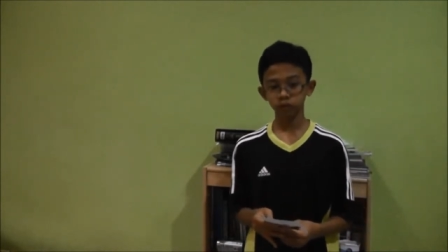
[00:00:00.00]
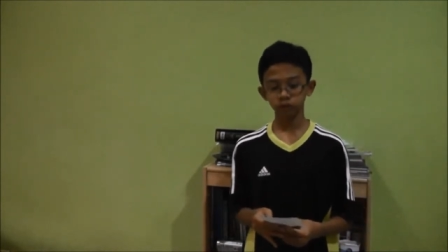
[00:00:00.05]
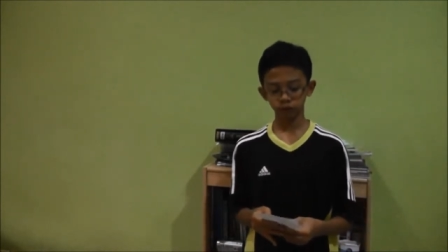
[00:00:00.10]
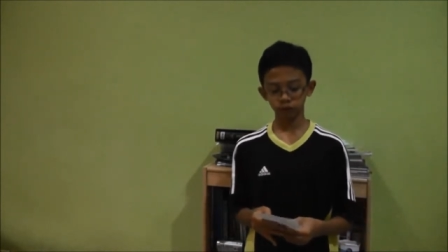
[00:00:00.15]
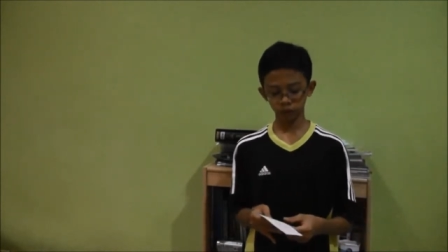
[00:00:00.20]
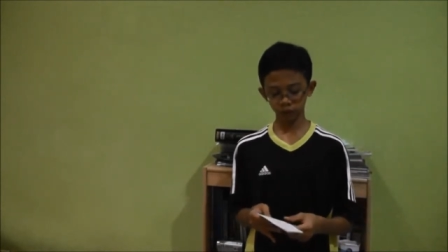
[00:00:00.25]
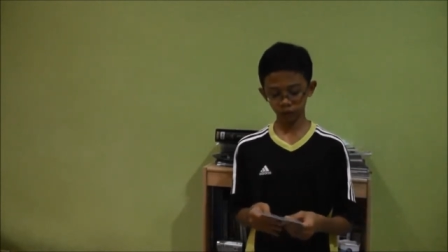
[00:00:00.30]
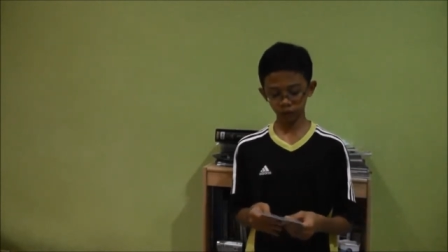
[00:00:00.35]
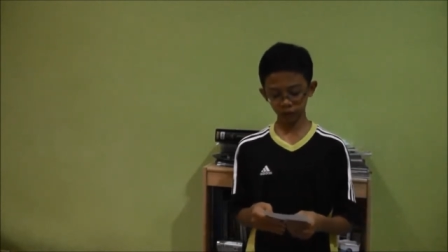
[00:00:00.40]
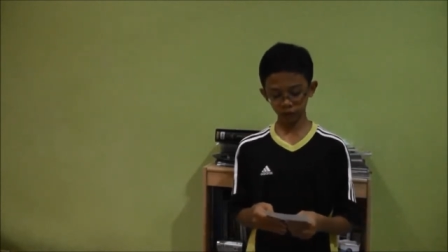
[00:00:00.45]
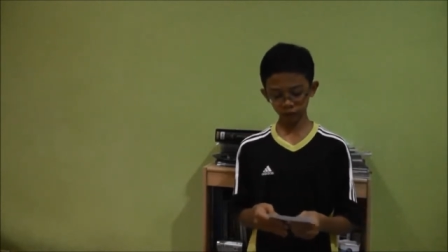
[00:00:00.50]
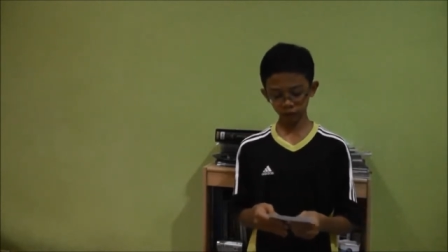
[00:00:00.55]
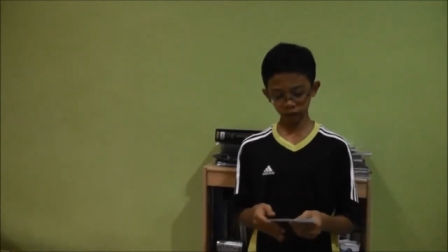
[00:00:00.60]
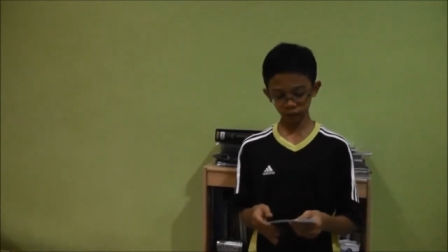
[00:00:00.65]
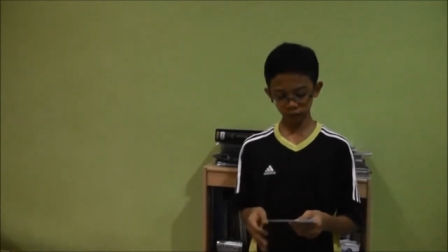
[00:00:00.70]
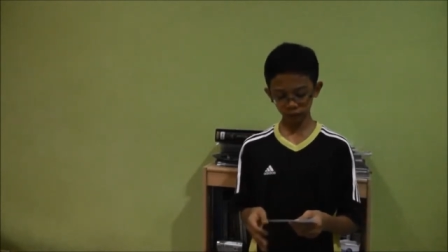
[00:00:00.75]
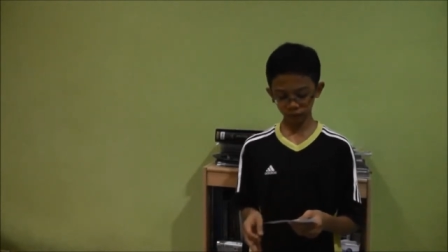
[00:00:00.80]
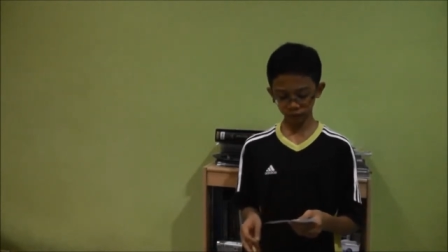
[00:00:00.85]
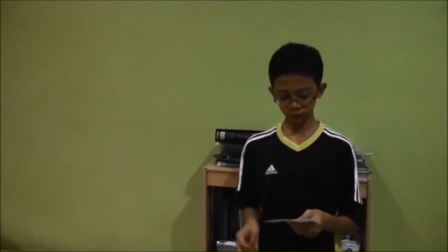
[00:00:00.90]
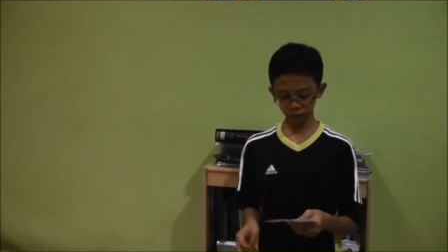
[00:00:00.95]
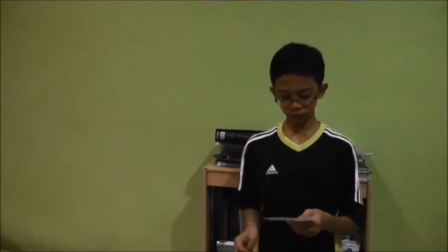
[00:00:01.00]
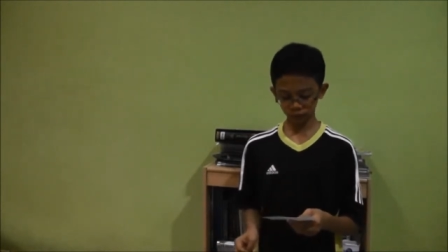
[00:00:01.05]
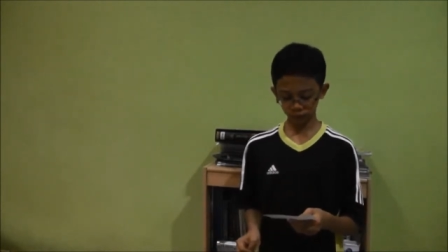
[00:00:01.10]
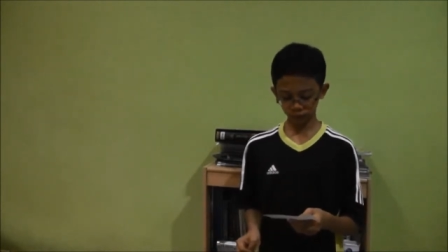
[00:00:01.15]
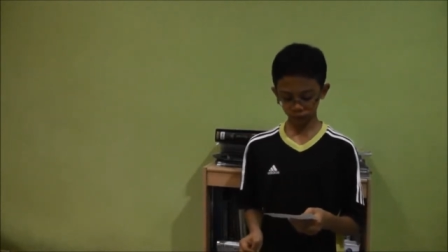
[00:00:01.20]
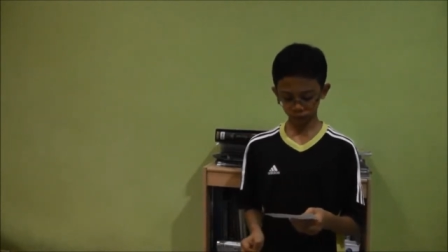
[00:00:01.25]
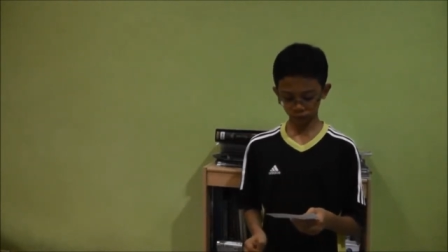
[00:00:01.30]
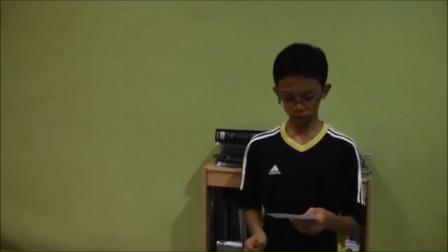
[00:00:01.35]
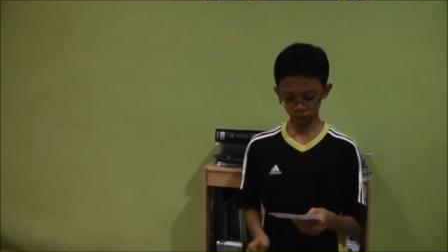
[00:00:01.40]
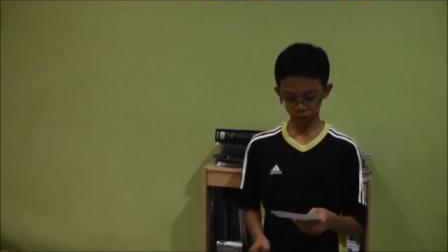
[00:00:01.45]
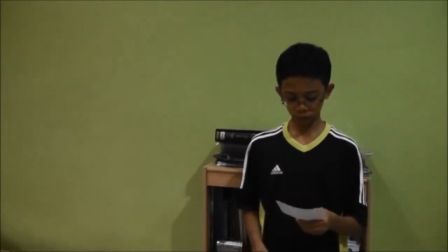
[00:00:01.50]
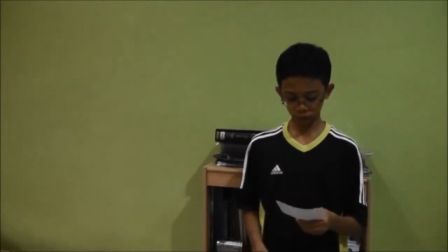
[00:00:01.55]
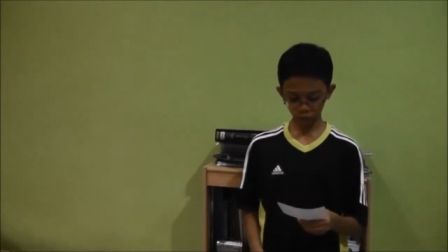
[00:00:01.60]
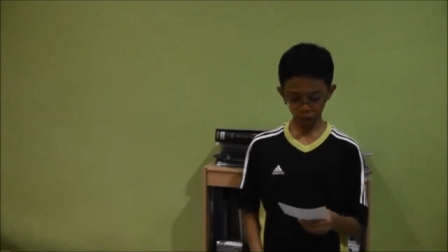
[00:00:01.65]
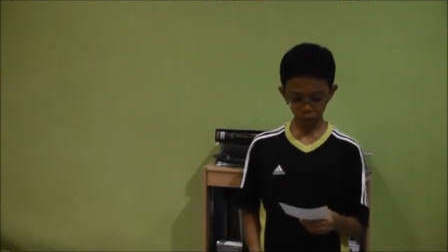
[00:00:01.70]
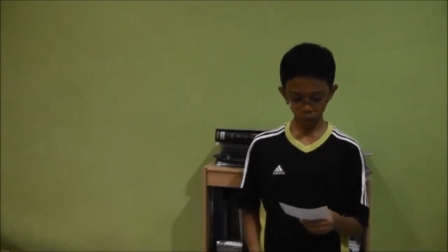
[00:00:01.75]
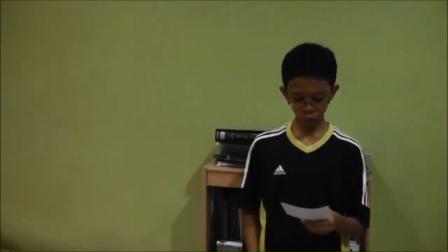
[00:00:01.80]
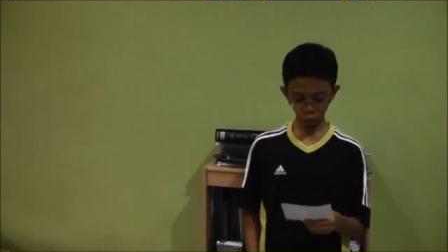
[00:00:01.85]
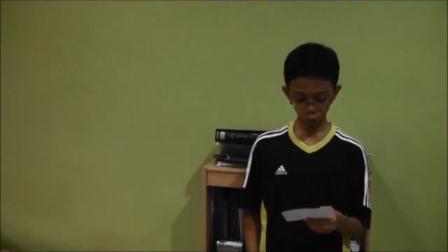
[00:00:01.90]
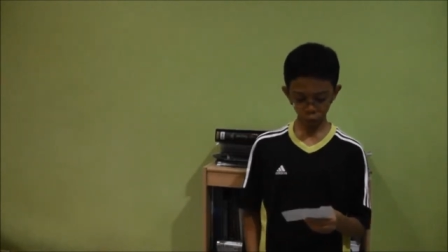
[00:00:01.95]
Okay
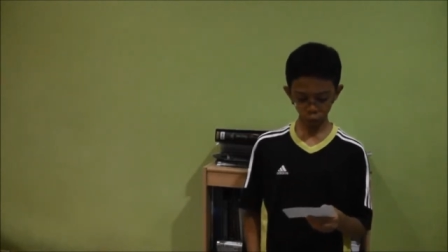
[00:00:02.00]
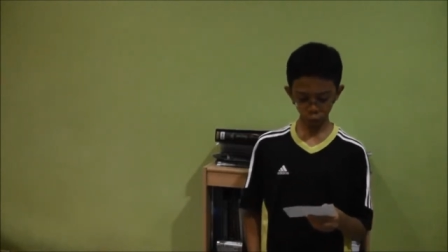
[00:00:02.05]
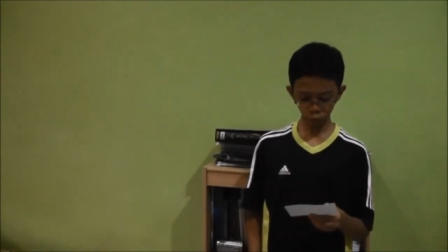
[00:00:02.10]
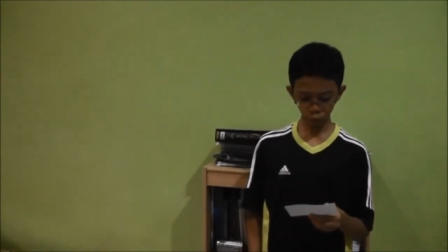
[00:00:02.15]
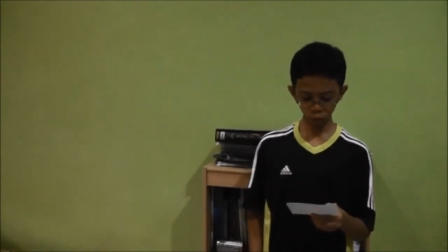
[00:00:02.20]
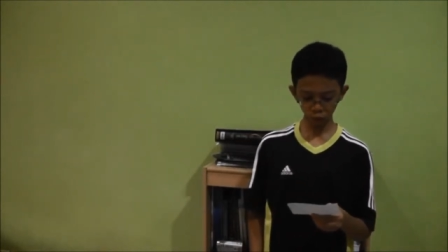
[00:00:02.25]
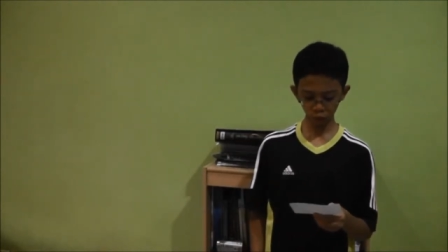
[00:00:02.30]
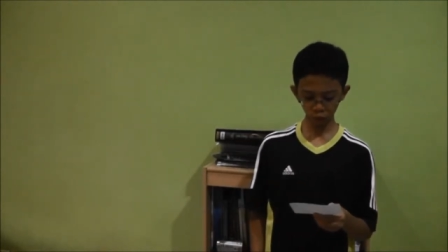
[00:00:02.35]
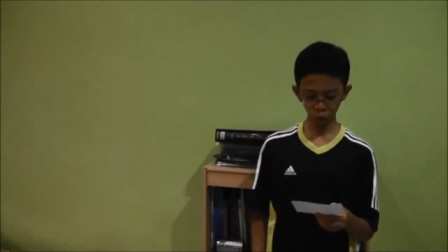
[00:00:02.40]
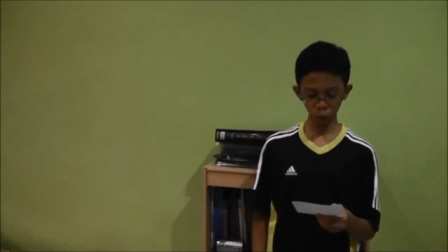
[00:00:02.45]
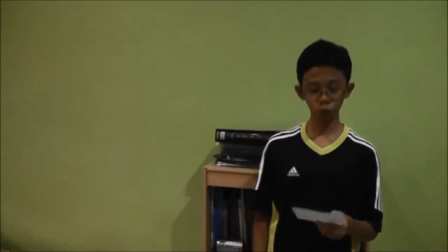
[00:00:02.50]
do not